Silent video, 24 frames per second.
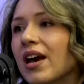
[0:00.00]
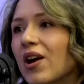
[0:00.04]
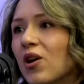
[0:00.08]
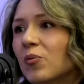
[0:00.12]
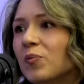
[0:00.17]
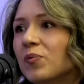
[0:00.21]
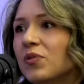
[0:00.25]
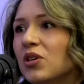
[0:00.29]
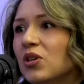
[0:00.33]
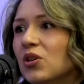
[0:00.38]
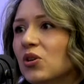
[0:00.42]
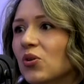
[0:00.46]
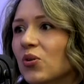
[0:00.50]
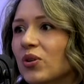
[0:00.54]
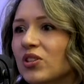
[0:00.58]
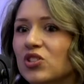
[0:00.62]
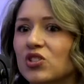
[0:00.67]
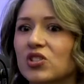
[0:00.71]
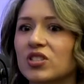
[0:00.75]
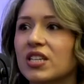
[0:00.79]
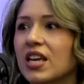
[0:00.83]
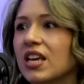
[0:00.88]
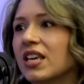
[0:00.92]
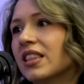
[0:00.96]
can help you and
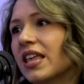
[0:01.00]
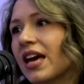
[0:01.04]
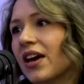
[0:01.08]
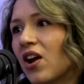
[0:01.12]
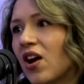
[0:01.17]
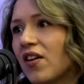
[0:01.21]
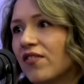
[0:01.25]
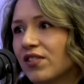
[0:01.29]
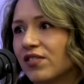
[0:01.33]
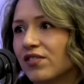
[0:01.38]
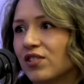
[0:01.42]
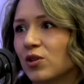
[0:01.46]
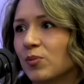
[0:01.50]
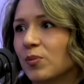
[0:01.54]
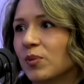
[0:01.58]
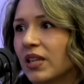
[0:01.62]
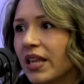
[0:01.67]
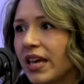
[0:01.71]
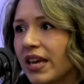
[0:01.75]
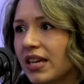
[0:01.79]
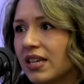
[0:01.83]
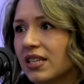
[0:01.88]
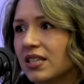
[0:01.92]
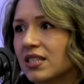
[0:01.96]
just take that off of your
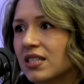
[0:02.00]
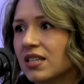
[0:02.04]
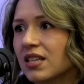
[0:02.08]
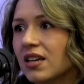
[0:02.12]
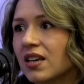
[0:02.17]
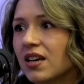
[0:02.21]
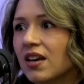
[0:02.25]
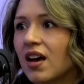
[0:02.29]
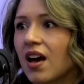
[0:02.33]
plate?